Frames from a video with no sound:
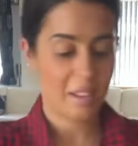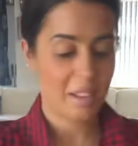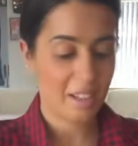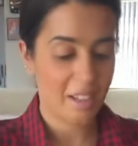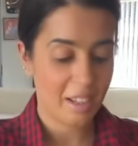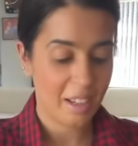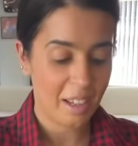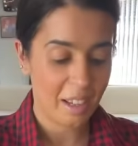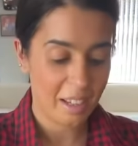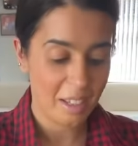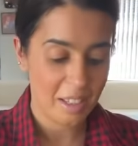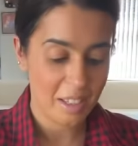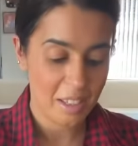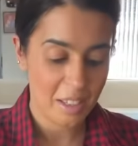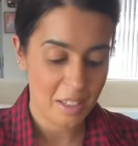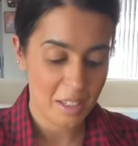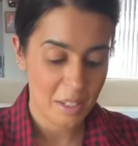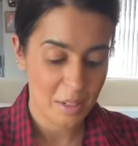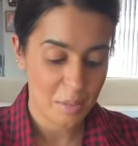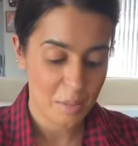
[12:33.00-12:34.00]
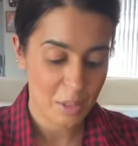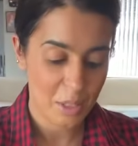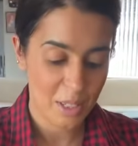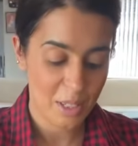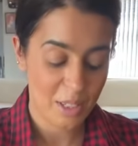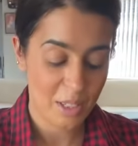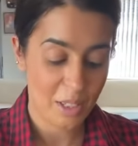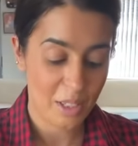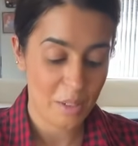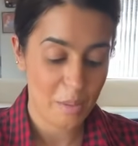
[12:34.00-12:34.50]
and
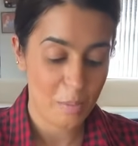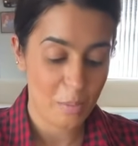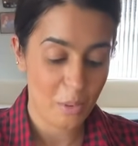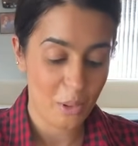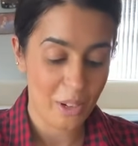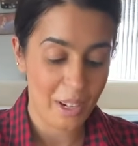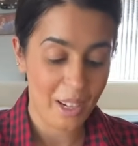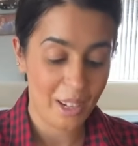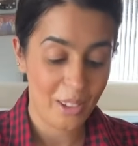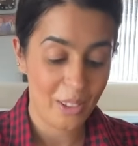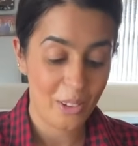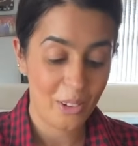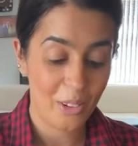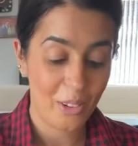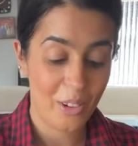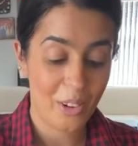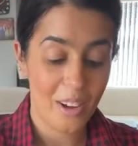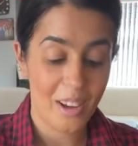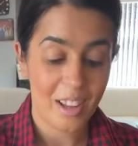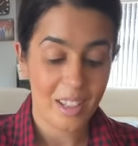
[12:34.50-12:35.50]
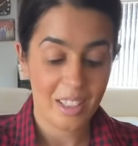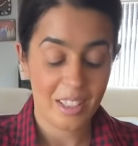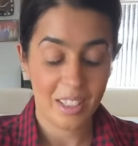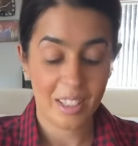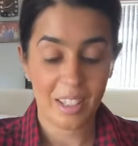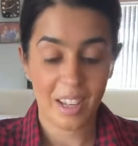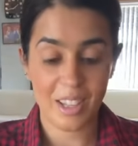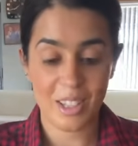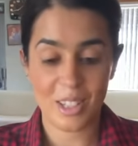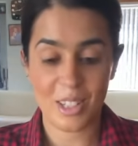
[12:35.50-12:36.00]
just going to break through.
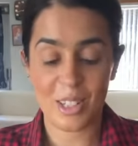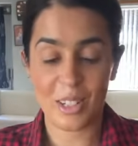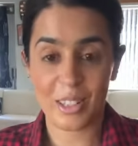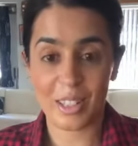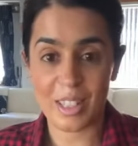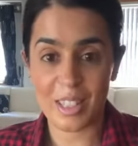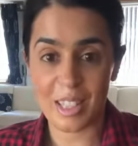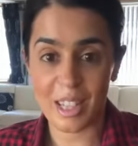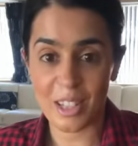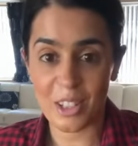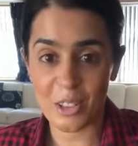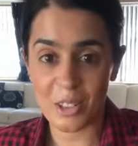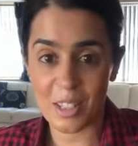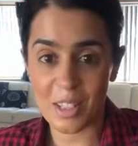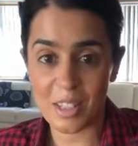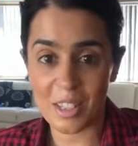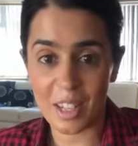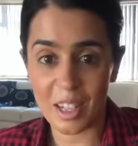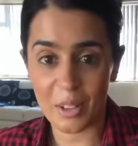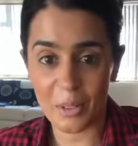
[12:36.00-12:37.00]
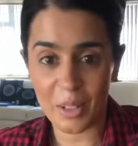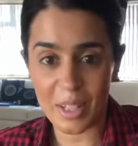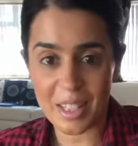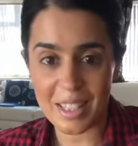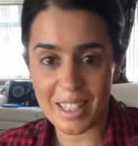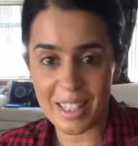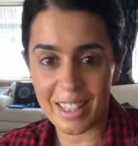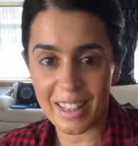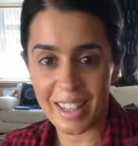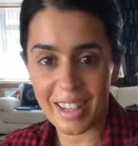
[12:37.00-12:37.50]
Guys, just look at the texture inside. I want you to
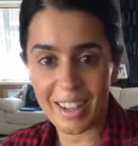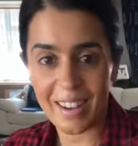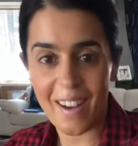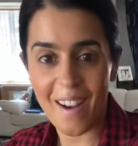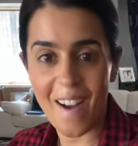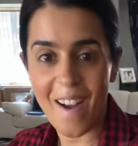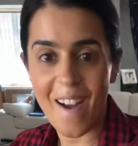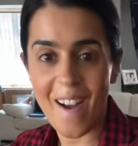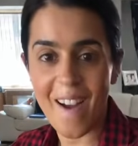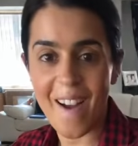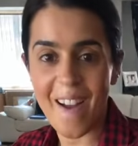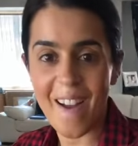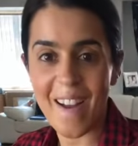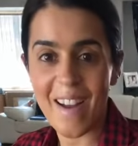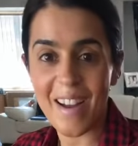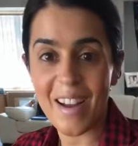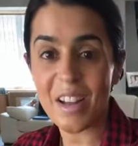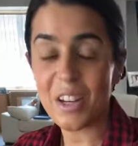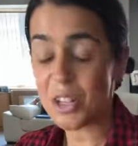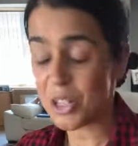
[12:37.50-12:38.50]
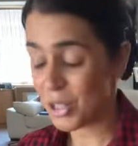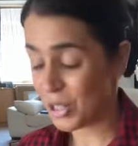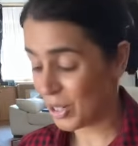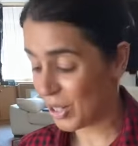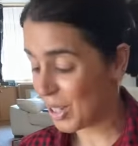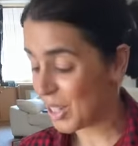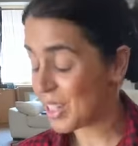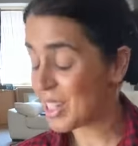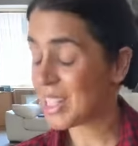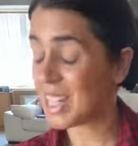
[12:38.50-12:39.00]
see that.
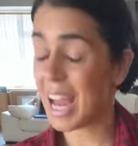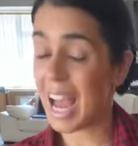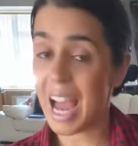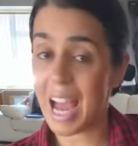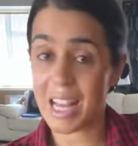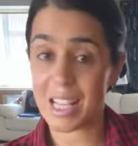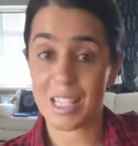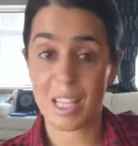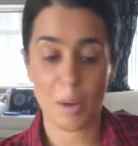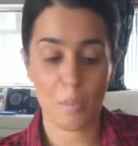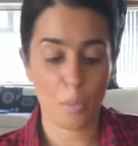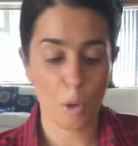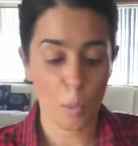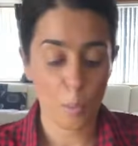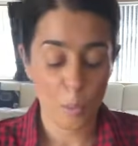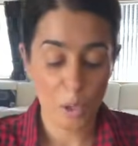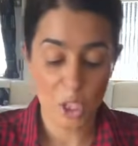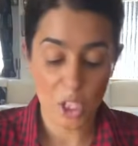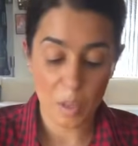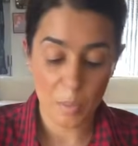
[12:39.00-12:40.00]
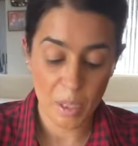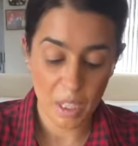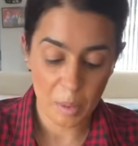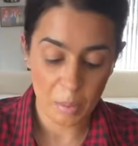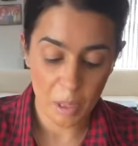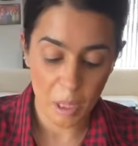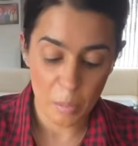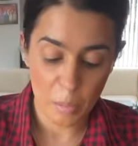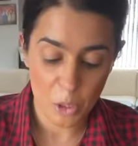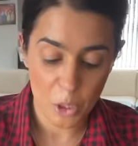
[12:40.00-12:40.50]
Just as a proper Shami
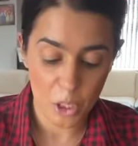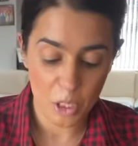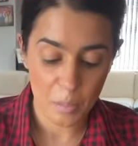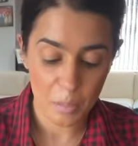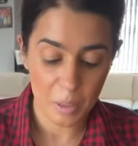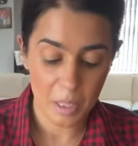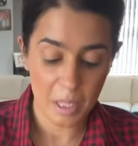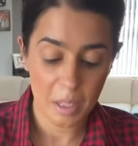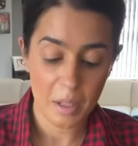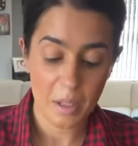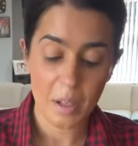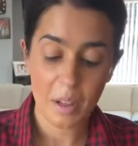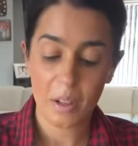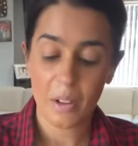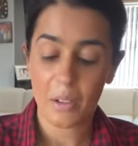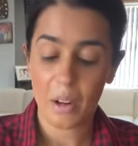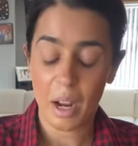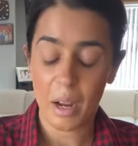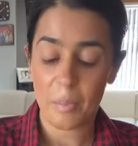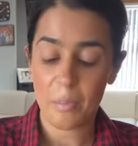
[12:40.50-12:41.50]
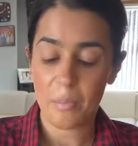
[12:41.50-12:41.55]
kebab should be. Right.